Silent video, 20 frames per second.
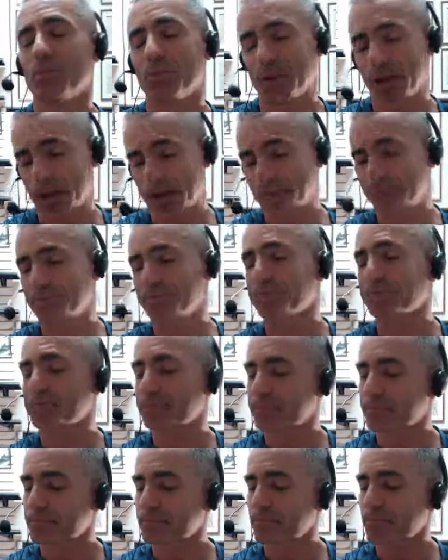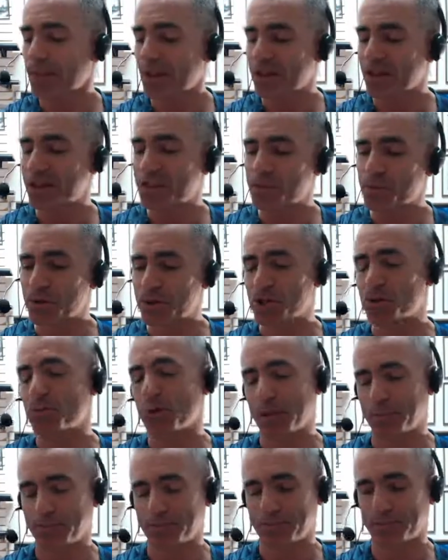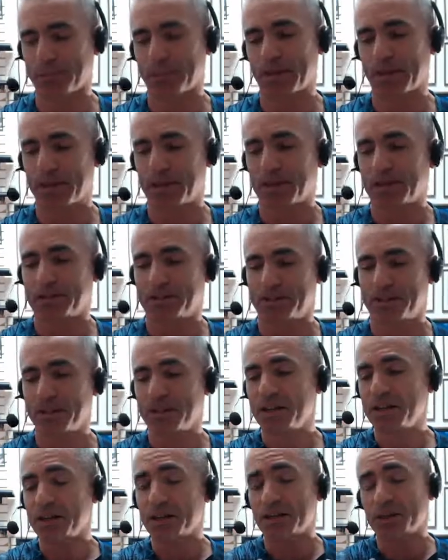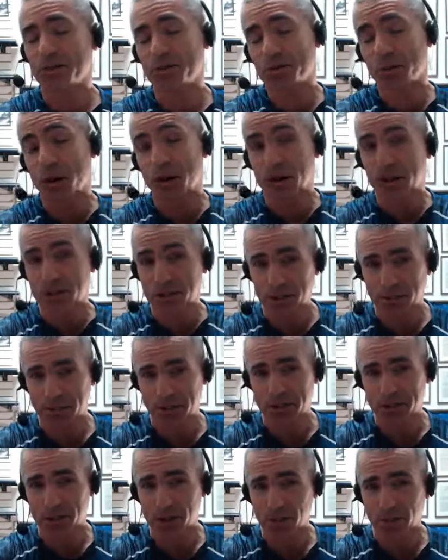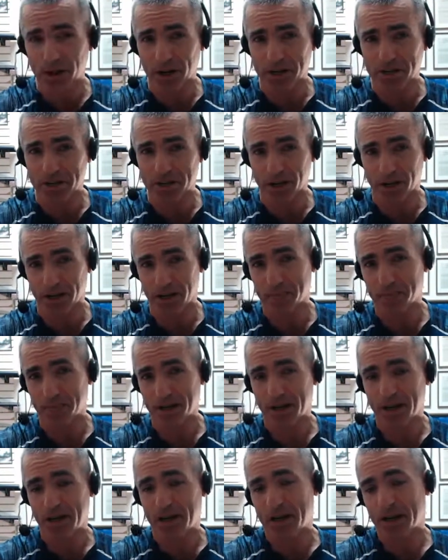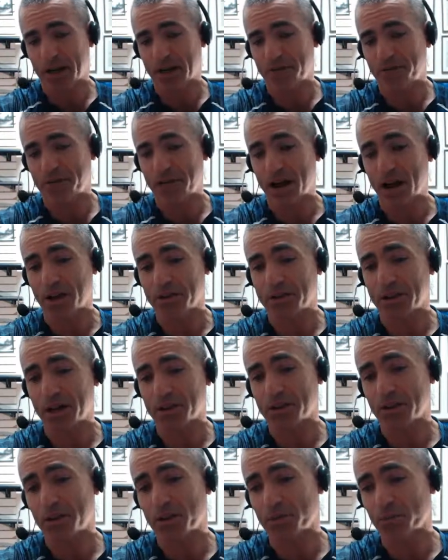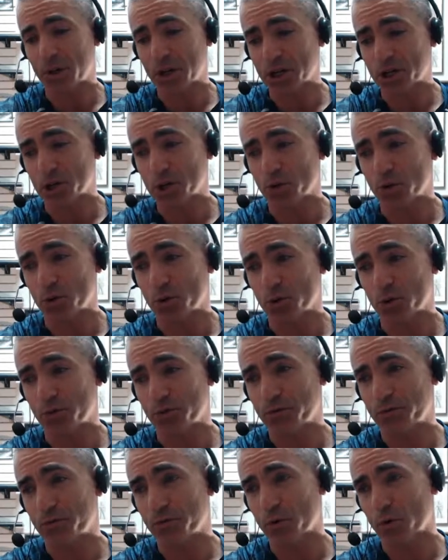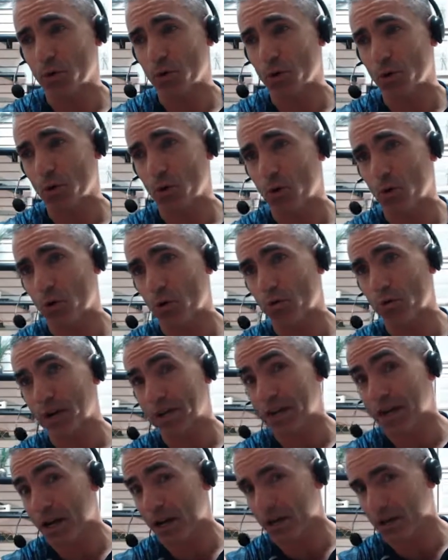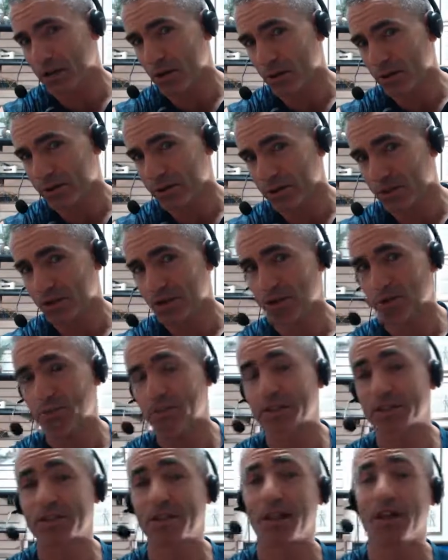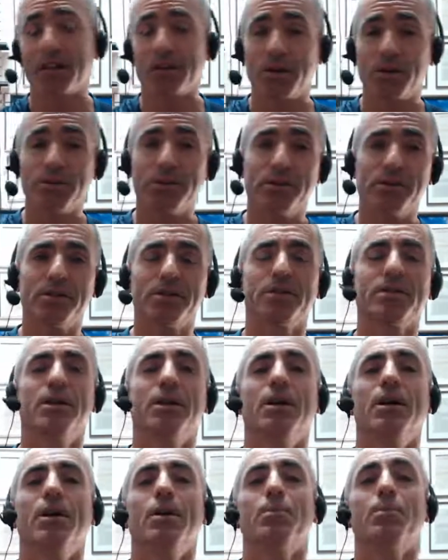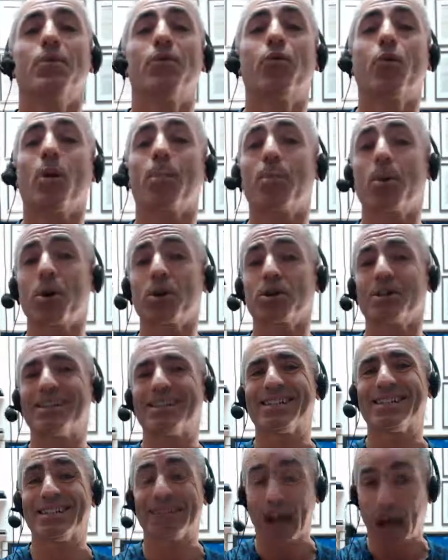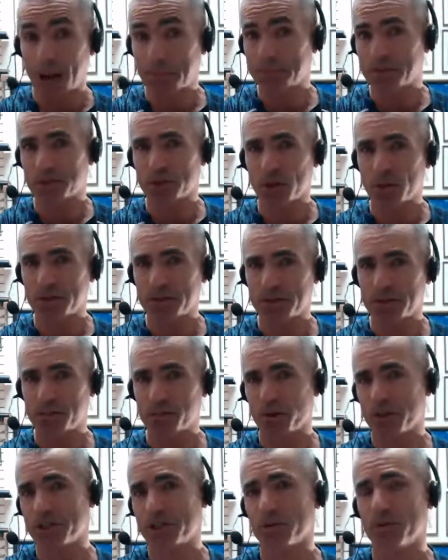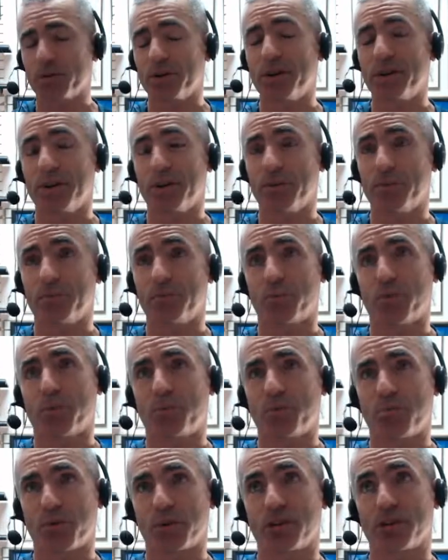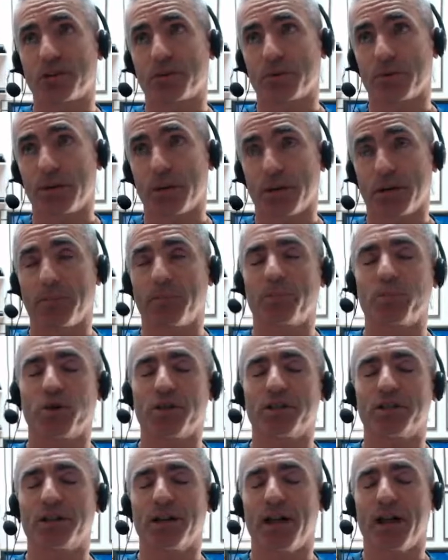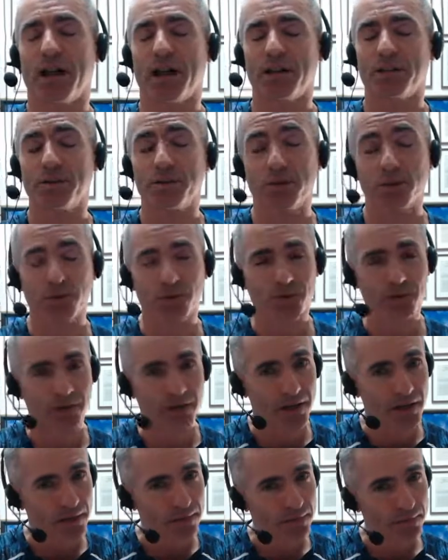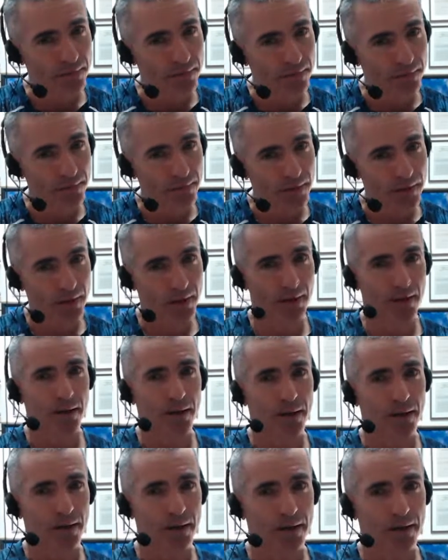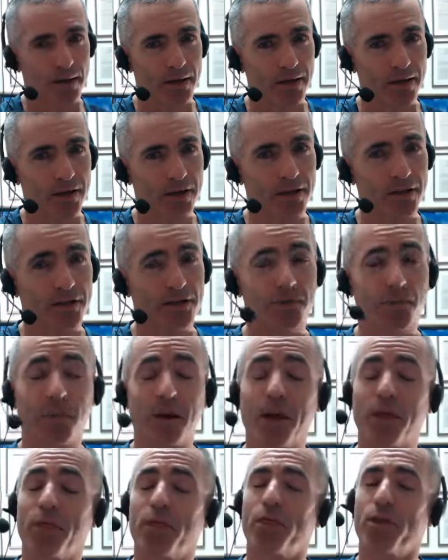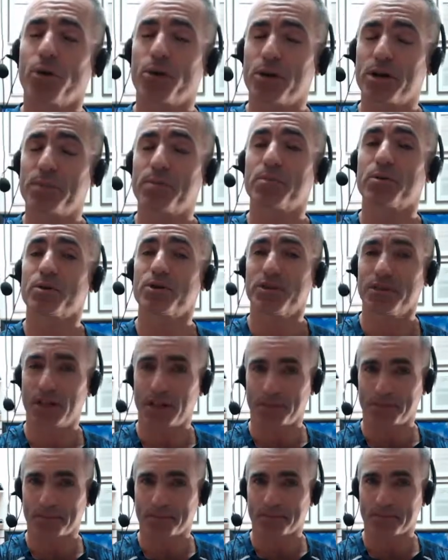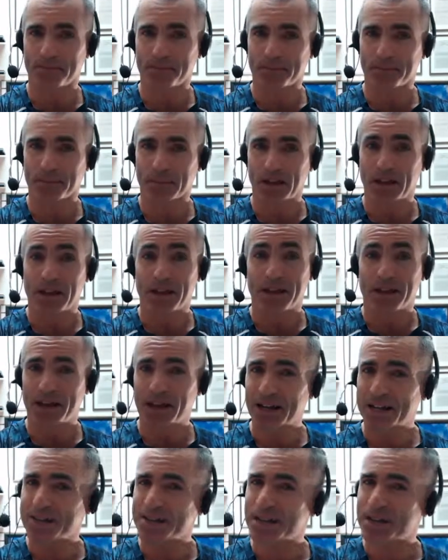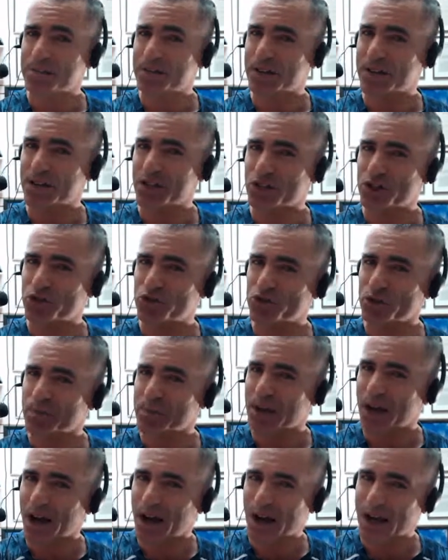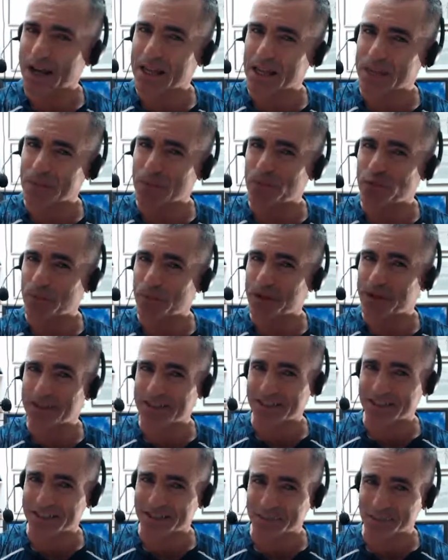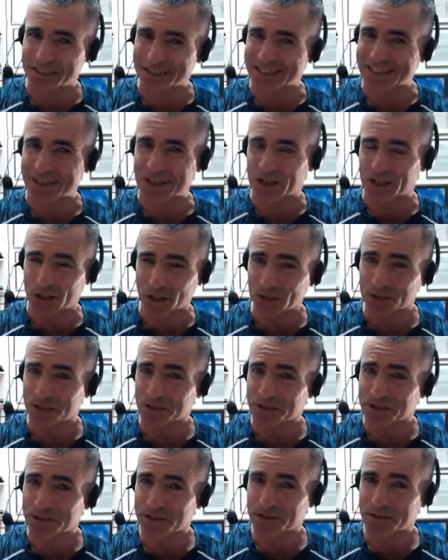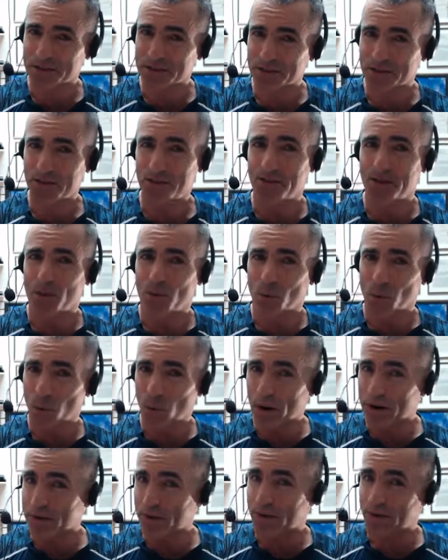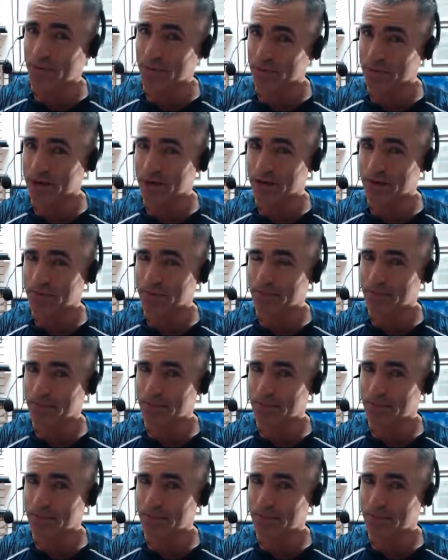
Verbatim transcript: Well, Let's put it this way. Sydney, Australia just basically ran a study and found out the threshold for overdiagnosis or misdiagnosis before a person stops going to see breast screening, breast screening, breast cancer screening is about 30%. Now that seems like an extremely high number for mis misdiagnosis. One in three.